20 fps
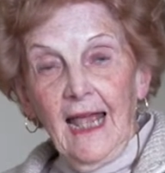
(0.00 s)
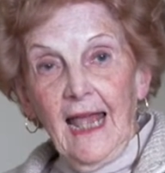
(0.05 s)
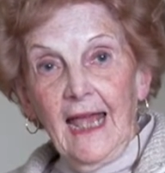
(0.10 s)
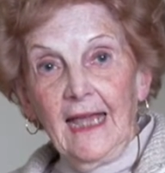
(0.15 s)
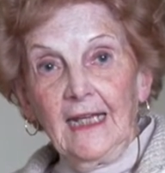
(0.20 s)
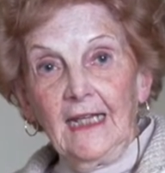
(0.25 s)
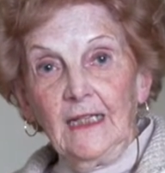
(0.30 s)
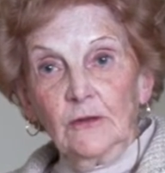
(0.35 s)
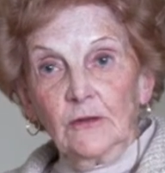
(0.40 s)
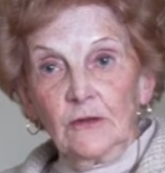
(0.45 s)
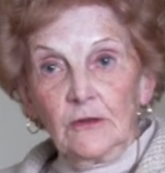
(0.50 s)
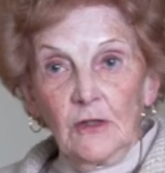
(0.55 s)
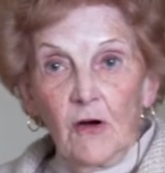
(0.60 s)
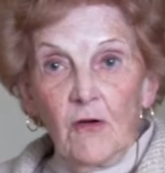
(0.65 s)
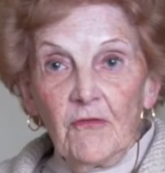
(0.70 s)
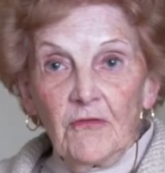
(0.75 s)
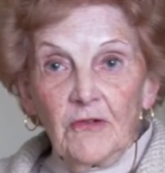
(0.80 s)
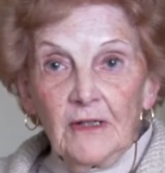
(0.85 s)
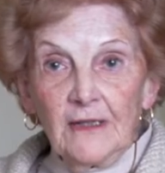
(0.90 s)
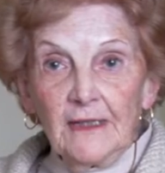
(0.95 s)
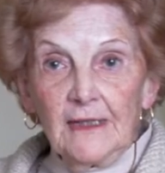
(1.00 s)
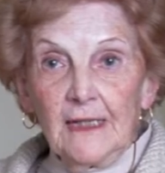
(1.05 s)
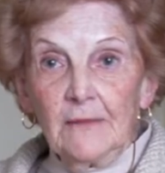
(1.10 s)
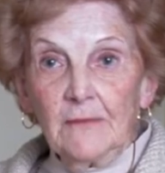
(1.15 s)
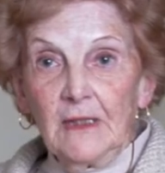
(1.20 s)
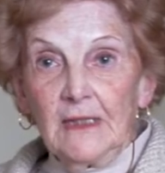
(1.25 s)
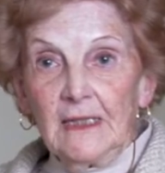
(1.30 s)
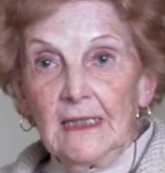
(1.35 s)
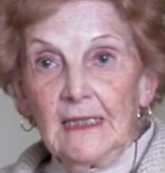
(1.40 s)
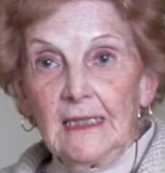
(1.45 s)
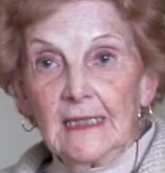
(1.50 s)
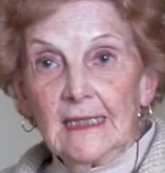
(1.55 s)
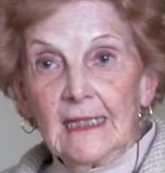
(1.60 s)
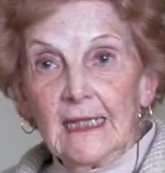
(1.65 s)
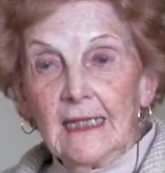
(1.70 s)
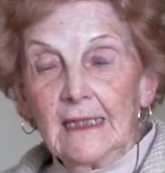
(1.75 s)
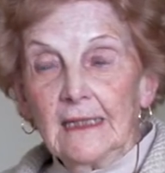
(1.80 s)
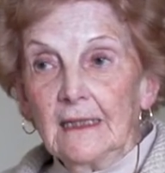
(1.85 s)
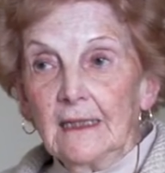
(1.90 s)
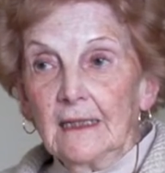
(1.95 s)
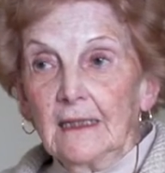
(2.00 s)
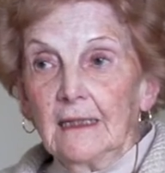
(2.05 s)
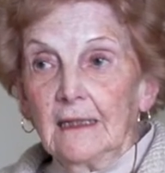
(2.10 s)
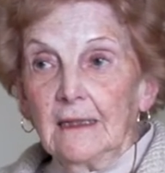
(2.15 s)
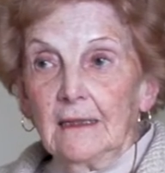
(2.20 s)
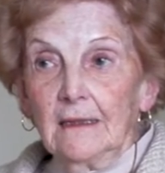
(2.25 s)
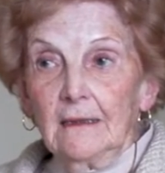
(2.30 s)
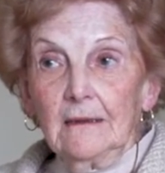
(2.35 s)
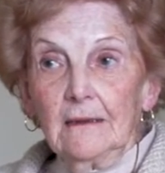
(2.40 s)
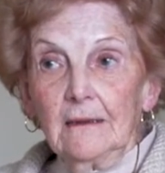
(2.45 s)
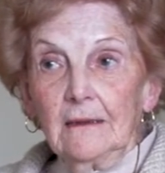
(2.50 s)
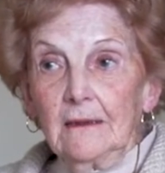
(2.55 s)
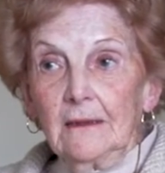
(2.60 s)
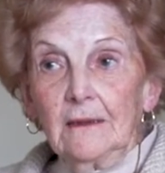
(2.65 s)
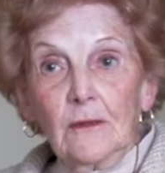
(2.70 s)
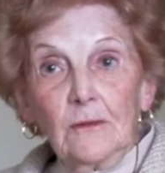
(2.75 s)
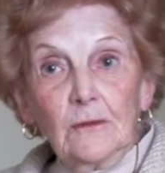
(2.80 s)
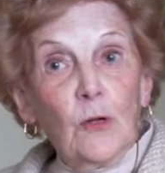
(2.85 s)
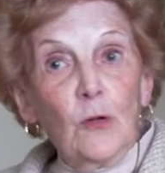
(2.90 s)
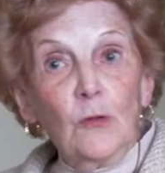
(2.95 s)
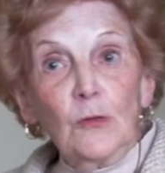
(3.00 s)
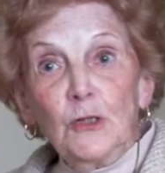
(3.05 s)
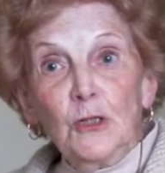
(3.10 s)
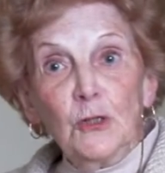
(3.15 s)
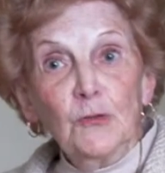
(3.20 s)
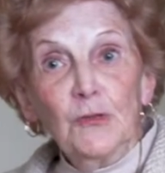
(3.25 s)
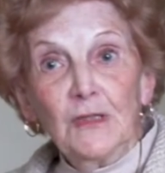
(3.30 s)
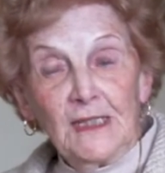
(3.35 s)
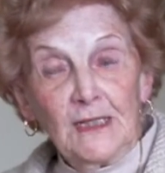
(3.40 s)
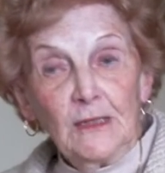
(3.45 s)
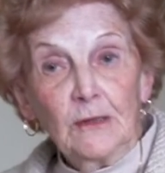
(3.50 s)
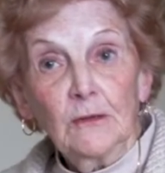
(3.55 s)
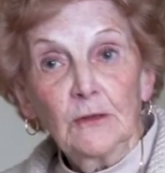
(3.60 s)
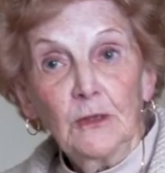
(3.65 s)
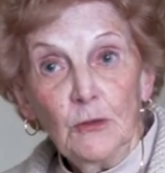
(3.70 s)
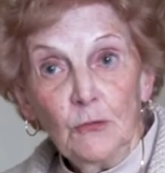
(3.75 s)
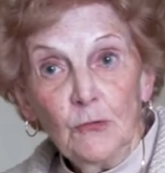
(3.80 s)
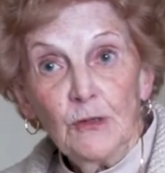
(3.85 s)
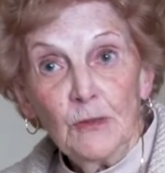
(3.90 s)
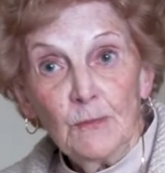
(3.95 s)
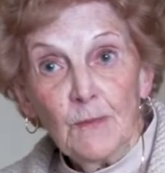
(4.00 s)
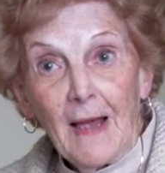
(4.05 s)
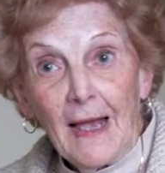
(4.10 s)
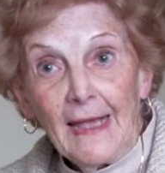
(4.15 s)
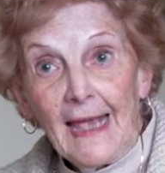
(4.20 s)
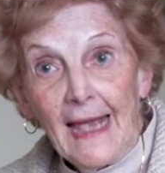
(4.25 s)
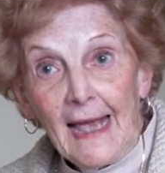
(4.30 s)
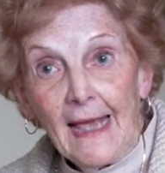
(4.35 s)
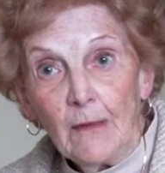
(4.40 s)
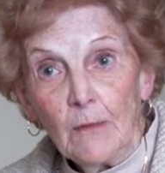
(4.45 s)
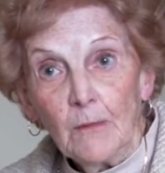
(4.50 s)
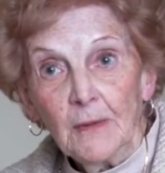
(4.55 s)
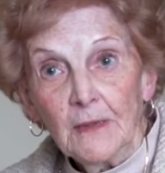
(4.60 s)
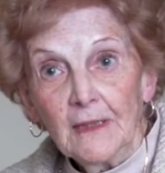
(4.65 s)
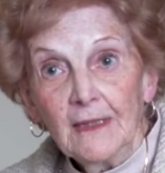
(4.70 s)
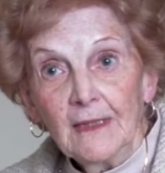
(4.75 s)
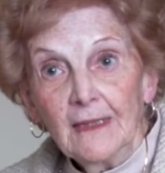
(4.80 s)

And he looked over at him and he said, "Couldn't you still use my help?"